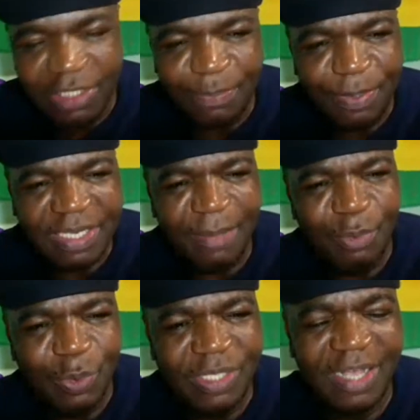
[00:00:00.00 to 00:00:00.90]
Peter
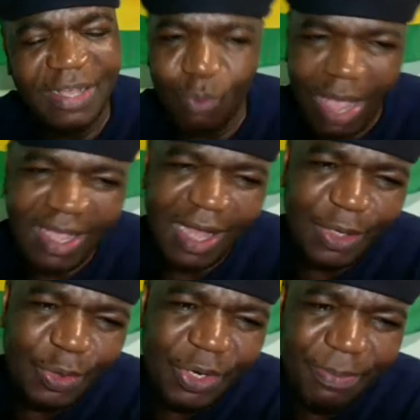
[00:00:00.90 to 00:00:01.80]
Musa, why can't
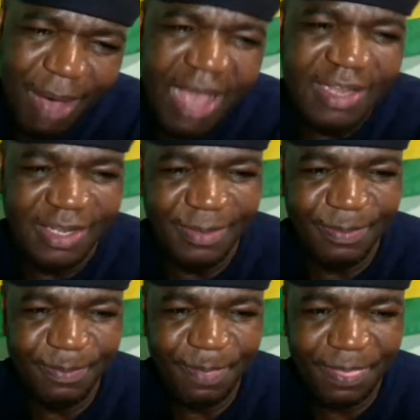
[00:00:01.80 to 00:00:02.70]
you remind him,
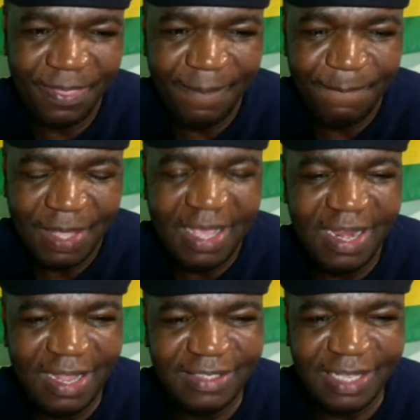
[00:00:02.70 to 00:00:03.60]

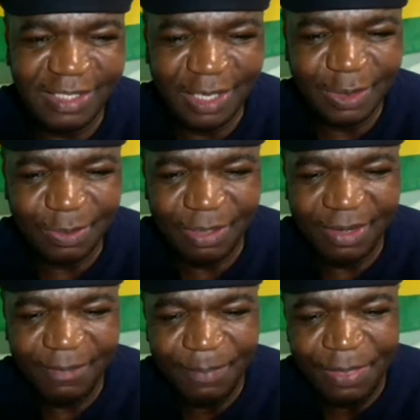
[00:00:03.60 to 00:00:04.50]
ladies and gentlemen,
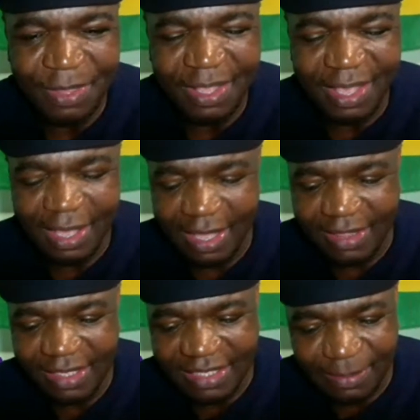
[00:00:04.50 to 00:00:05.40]

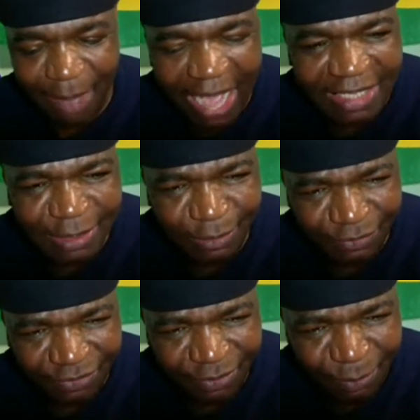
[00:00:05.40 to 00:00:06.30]
the demise of
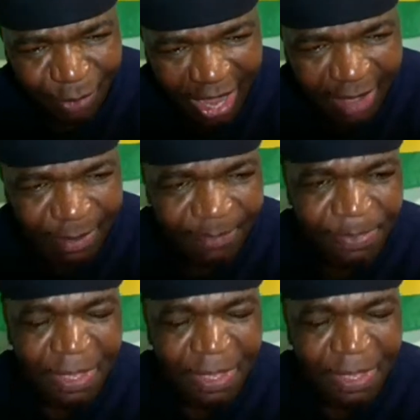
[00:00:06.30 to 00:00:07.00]
Mugabe?